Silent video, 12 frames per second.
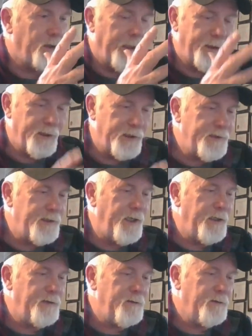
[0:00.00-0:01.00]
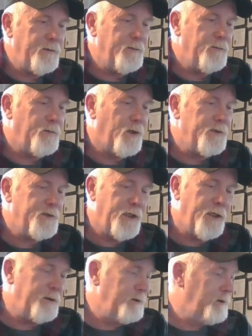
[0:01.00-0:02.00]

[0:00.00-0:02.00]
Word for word: as I said, how's that?